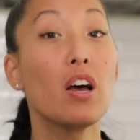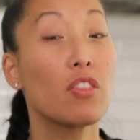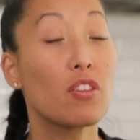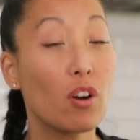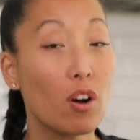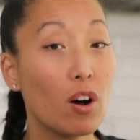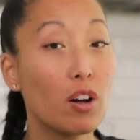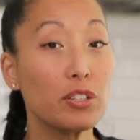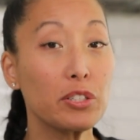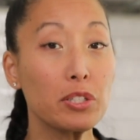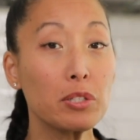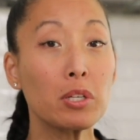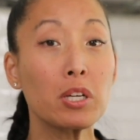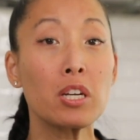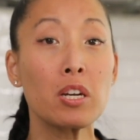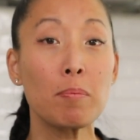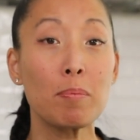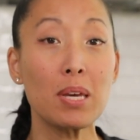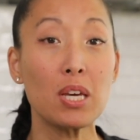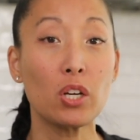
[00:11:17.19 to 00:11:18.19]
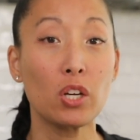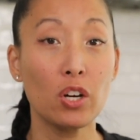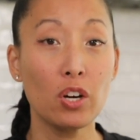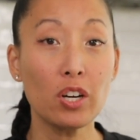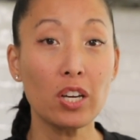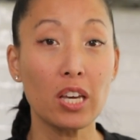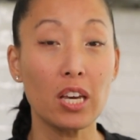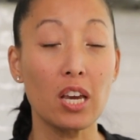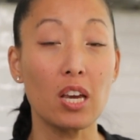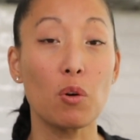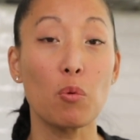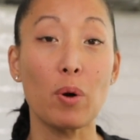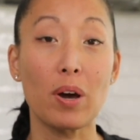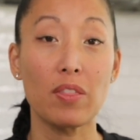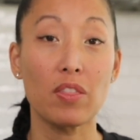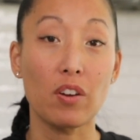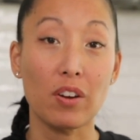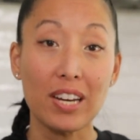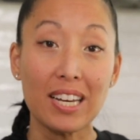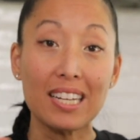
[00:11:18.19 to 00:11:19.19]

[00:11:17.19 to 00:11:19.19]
they're also going to be cooking when they're